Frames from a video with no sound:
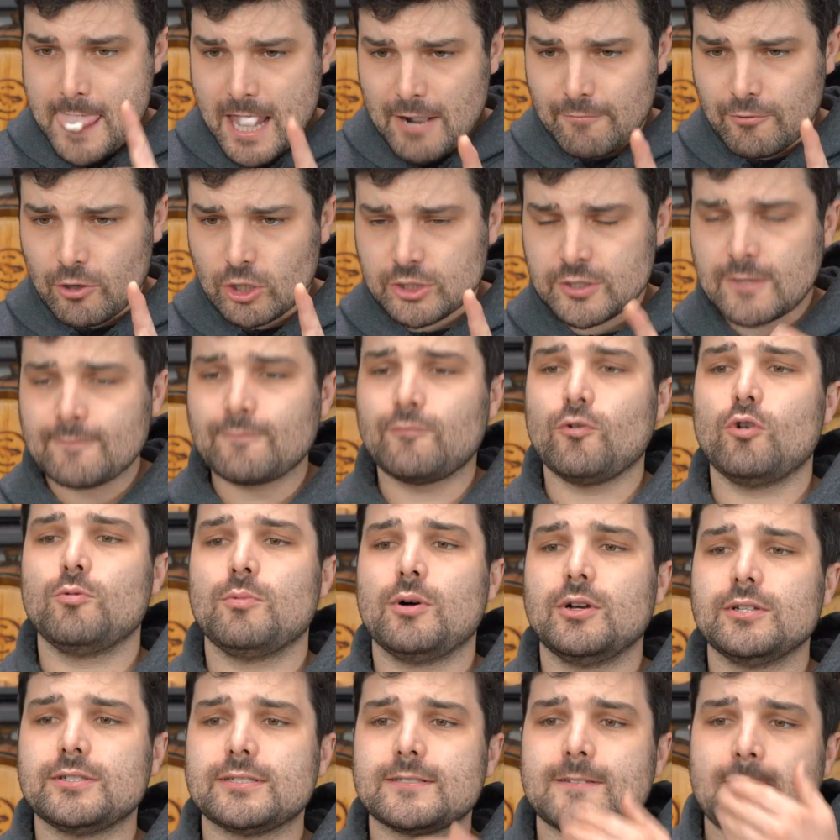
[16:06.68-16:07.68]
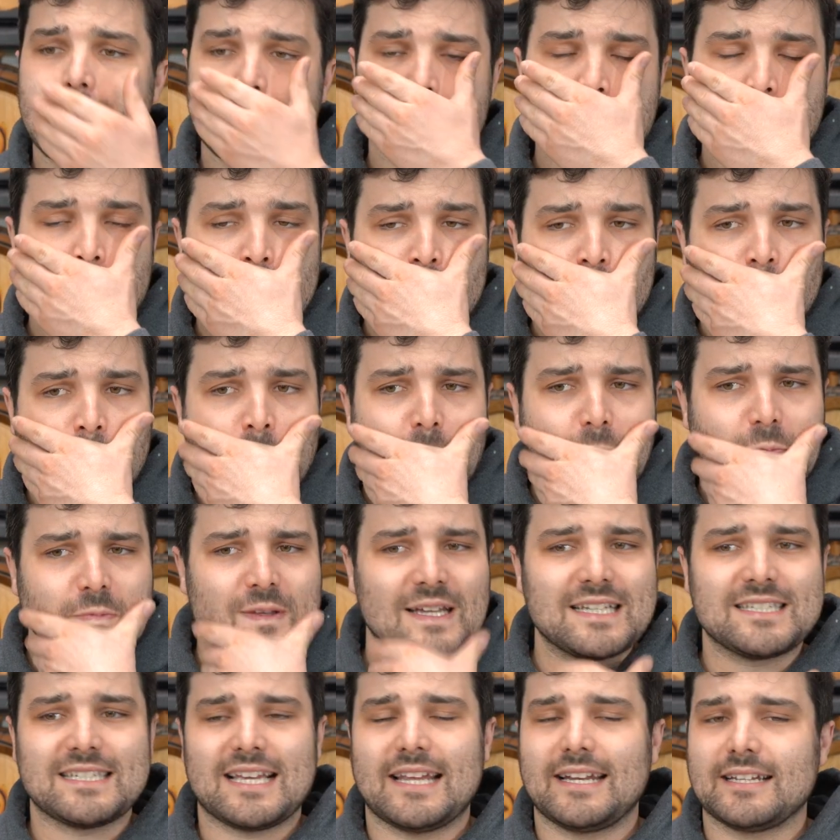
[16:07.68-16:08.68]
First and foremost,
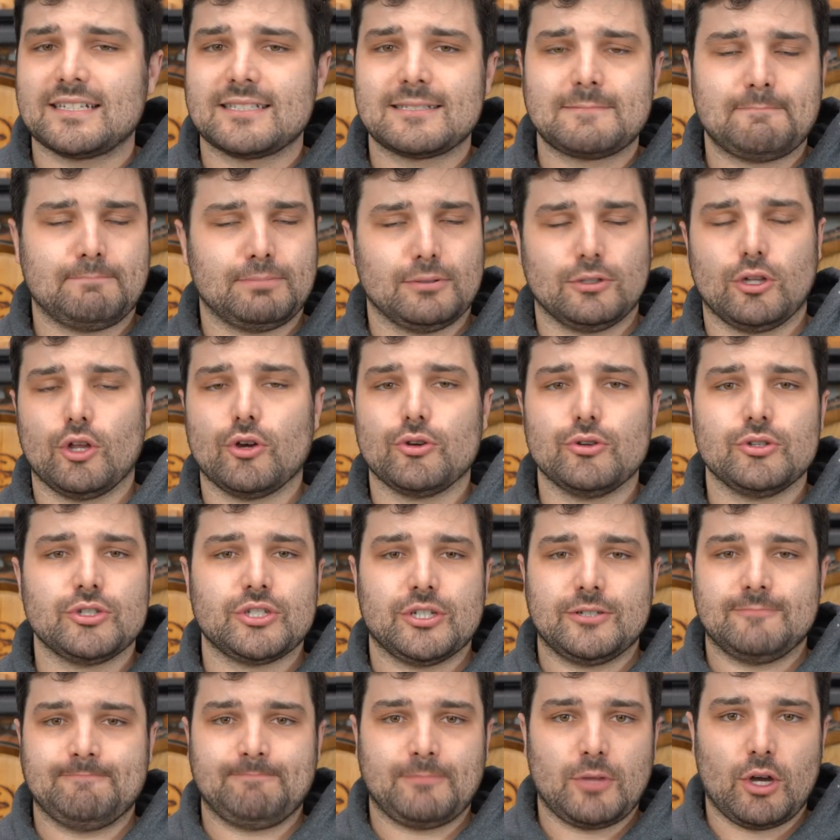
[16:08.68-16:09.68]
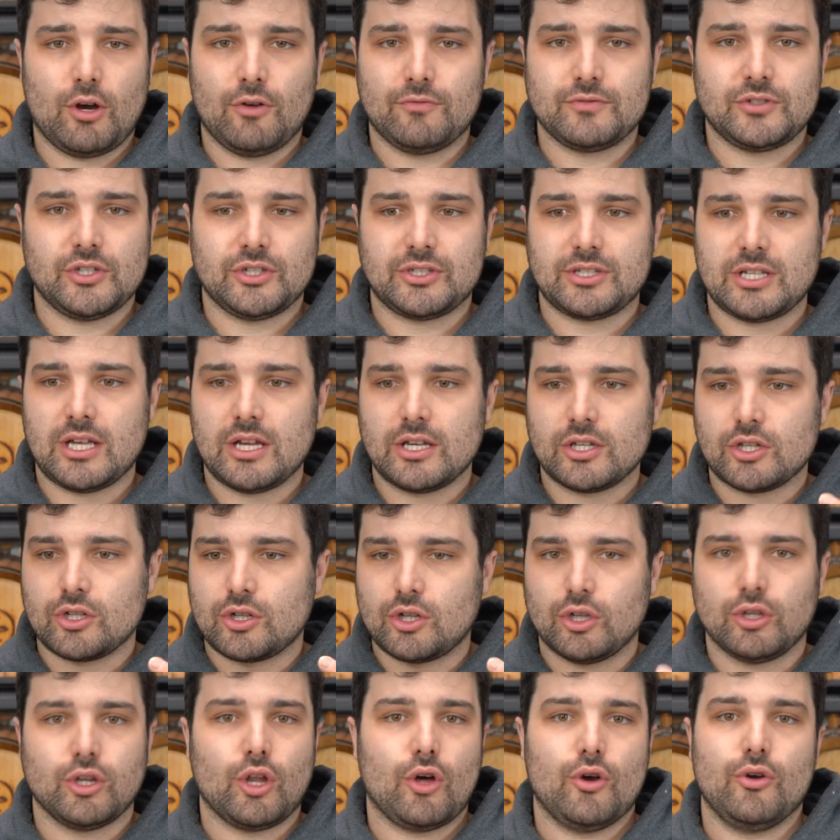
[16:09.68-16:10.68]
there's an explosion of just
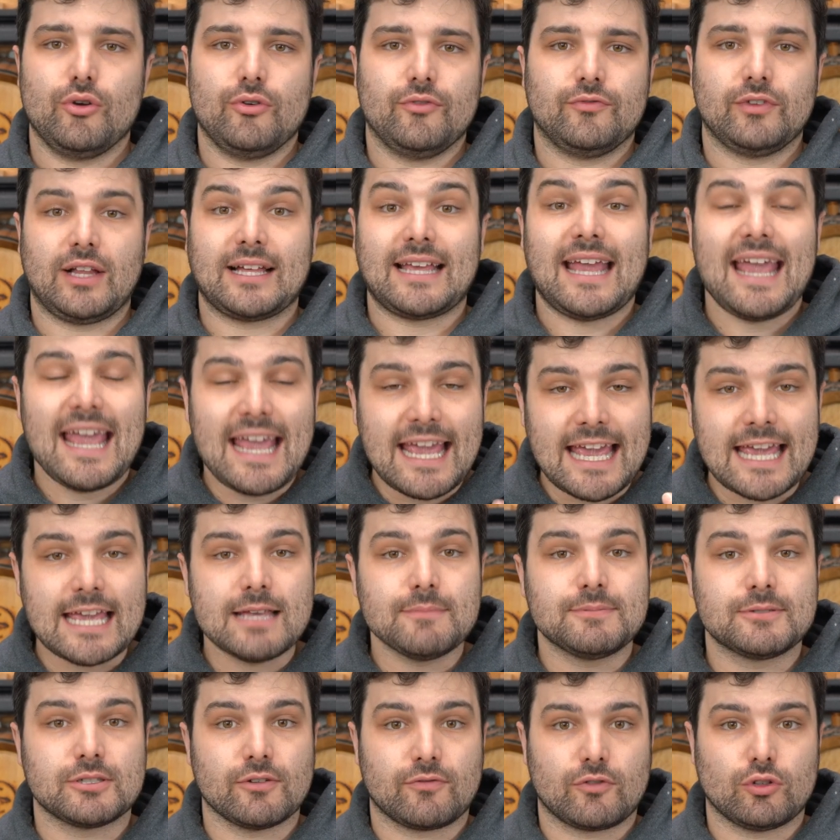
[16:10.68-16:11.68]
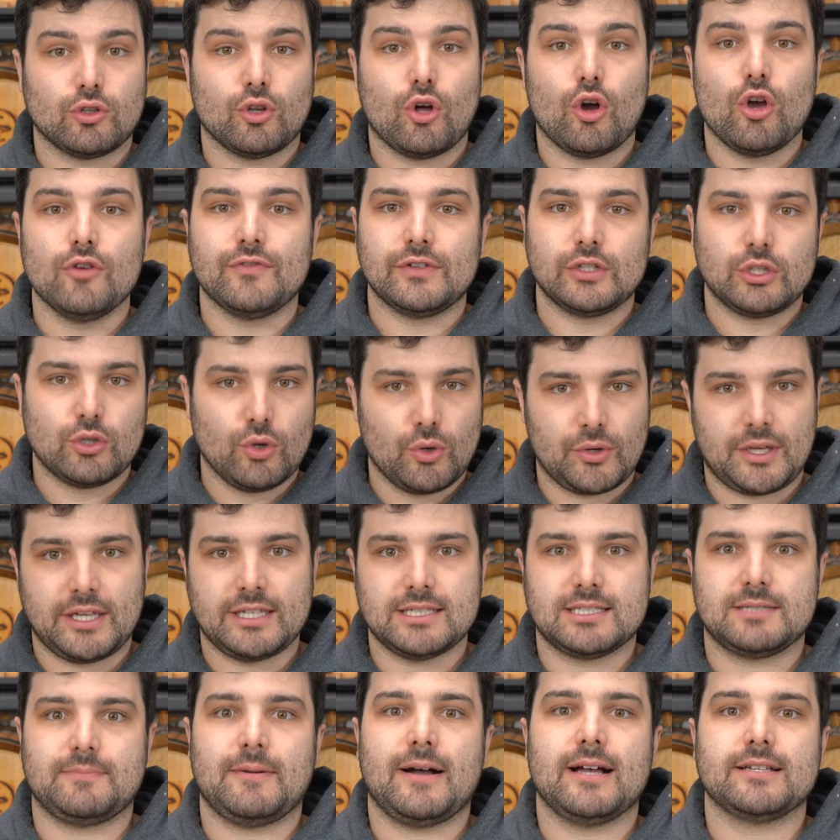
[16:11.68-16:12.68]
clove, like heaps of clove and
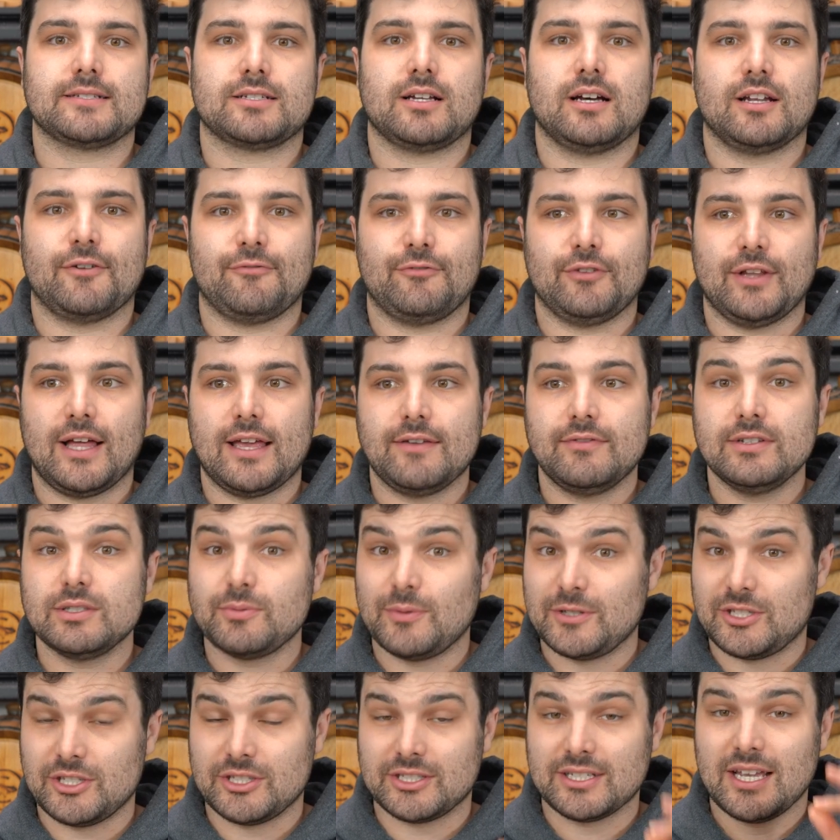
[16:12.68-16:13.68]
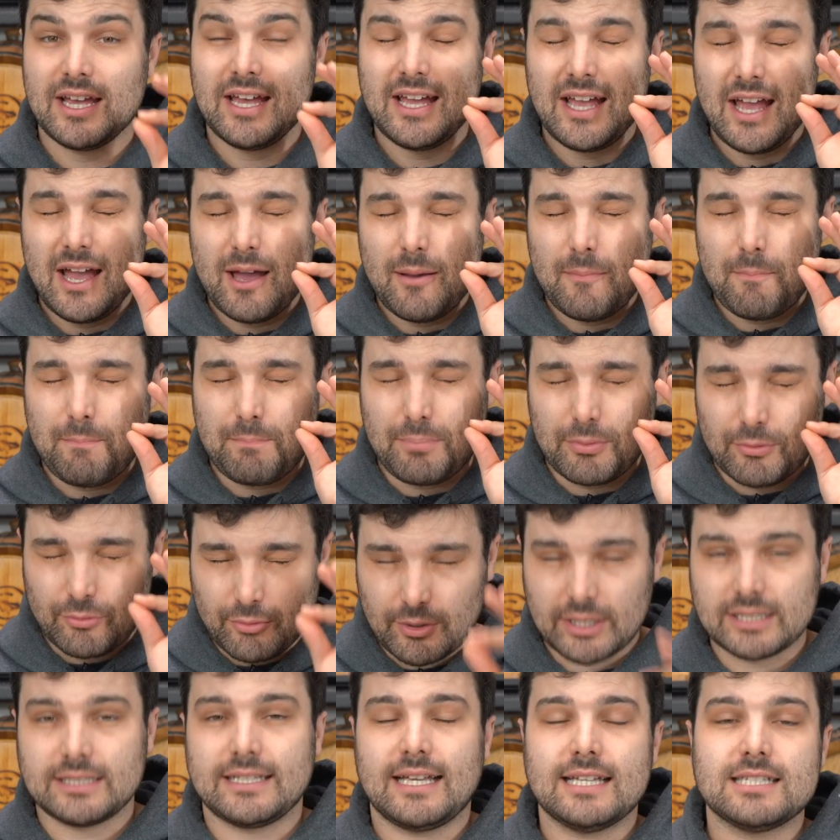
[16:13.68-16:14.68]
cooking spice kind of flavors, which is
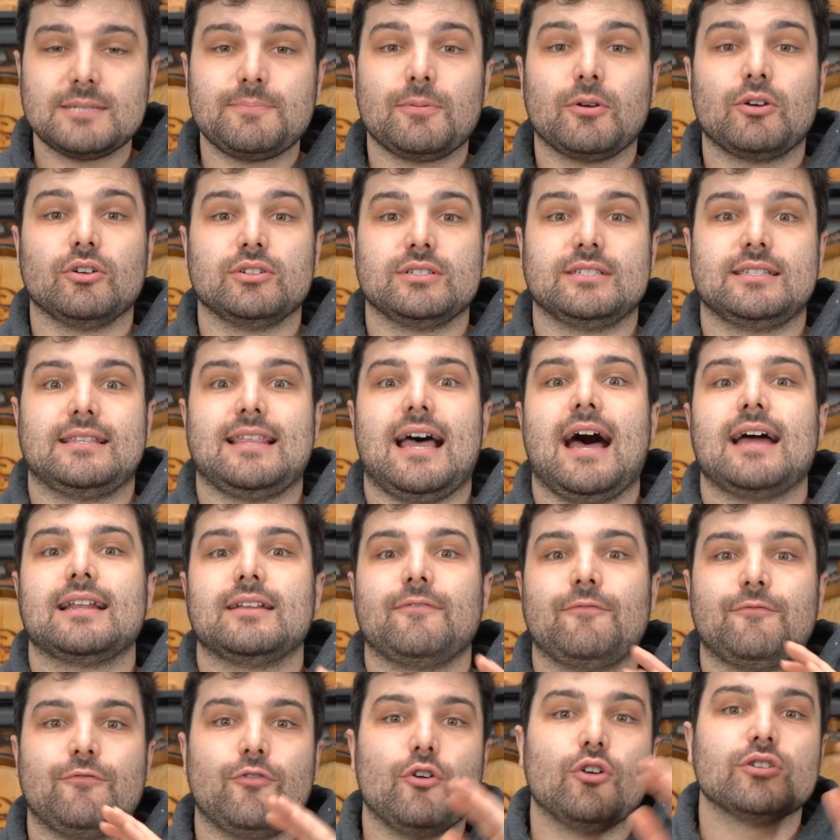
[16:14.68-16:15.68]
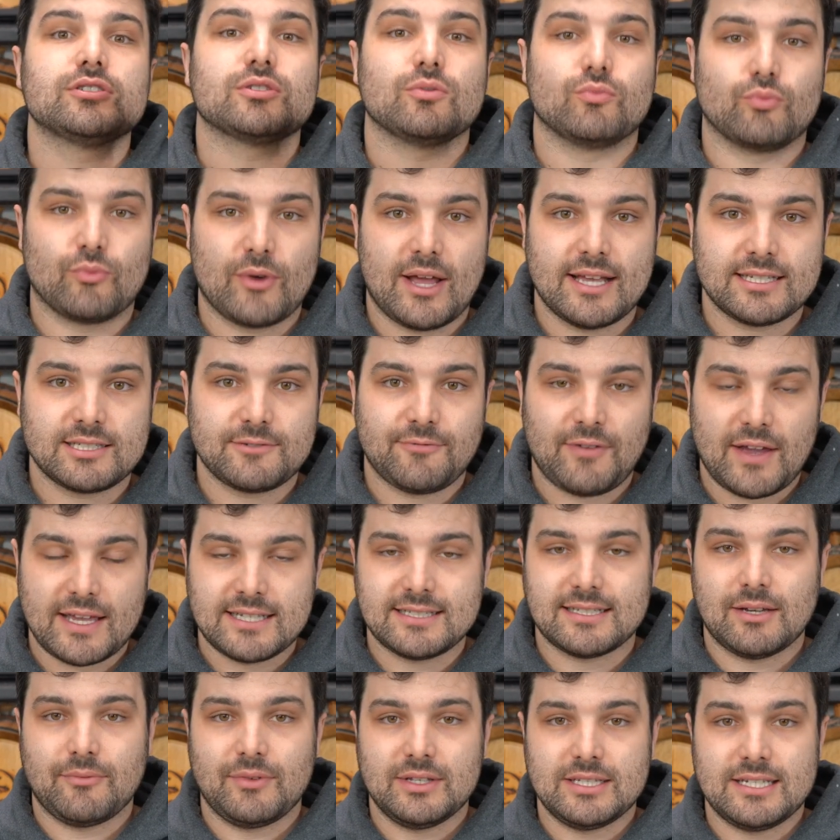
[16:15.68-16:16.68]
brilliant because that first rest
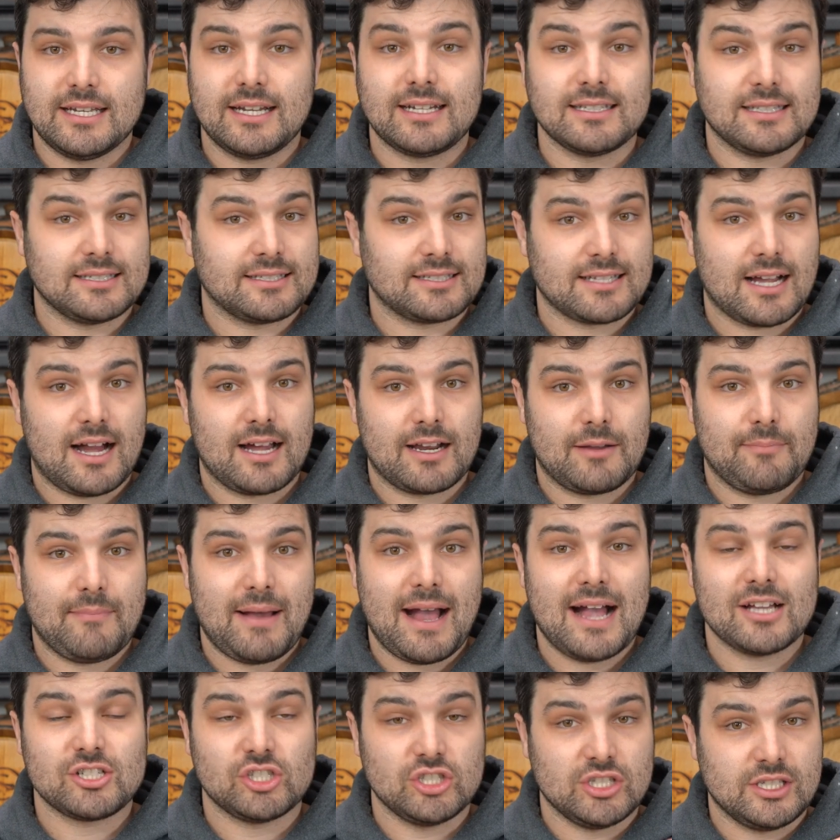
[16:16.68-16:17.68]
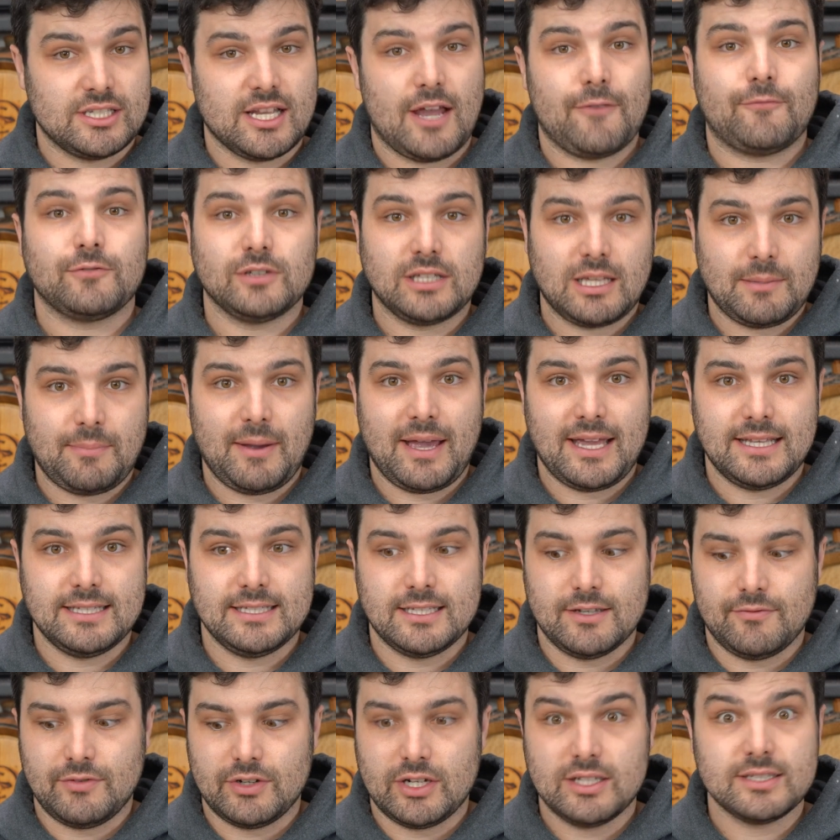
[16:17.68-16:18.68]
phase that we did at the start of mash definitely paid
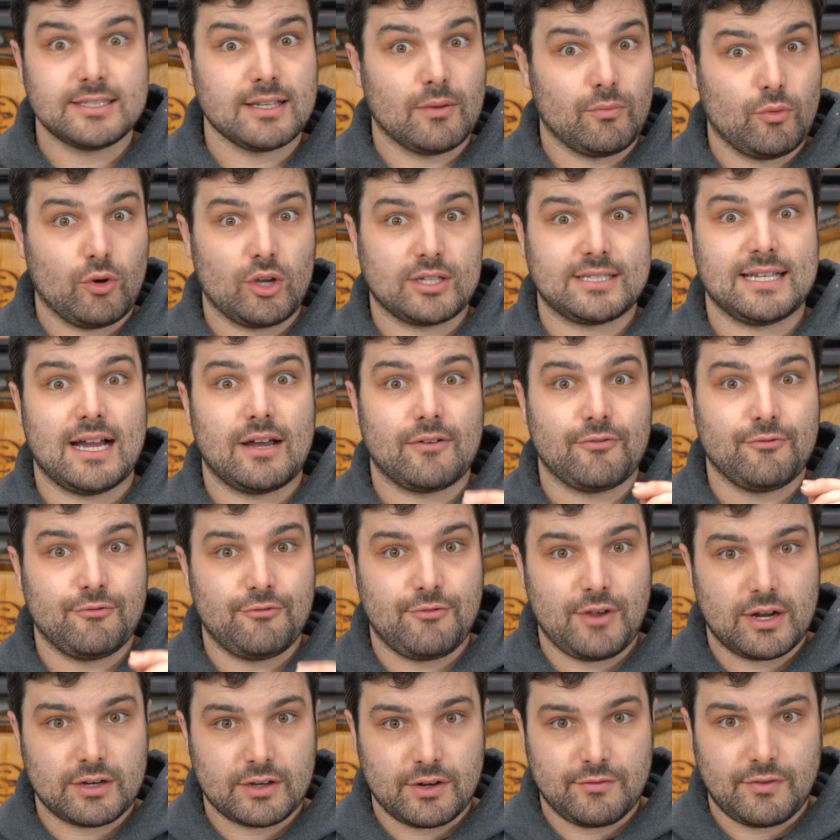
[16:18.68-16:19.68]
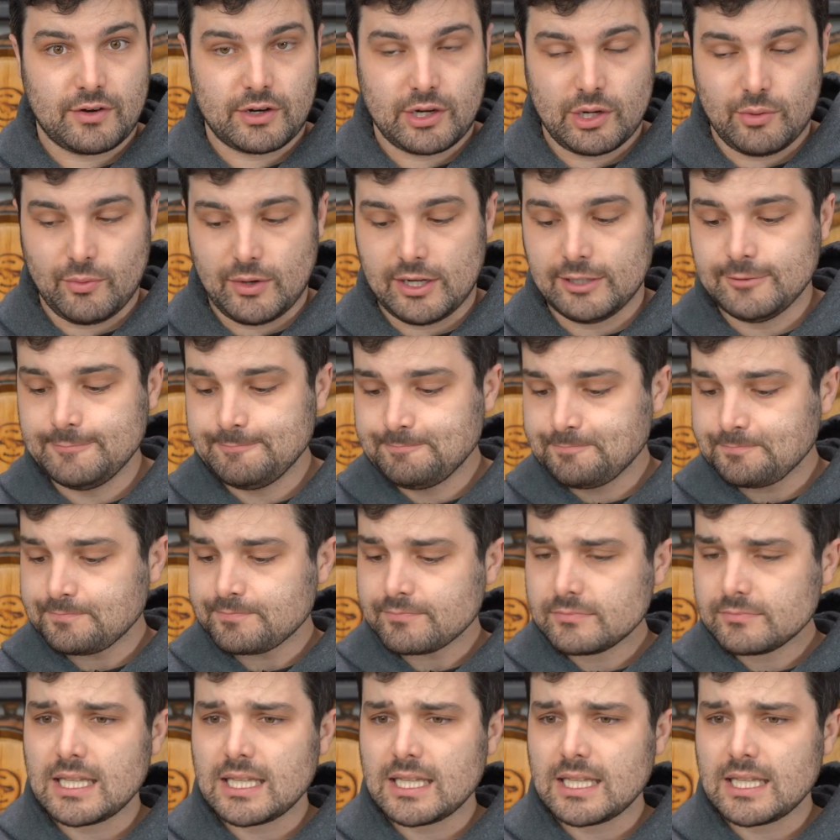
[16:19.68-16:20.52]
dividends. It worked out very, very well.